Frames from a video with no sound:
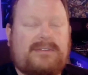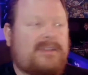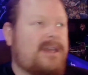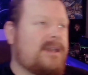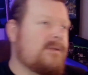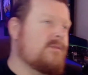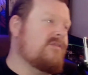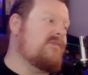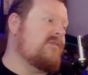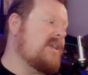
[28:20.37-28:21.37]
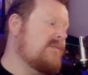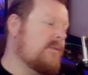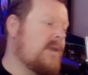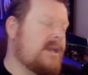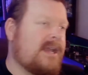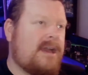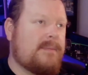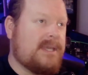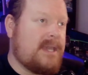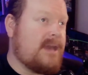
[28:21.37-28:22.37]
say favorite right now.
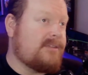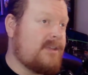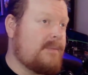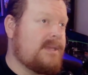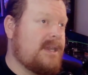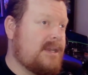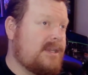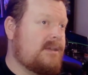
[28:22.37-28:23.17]
But yeah, Zombie Yeti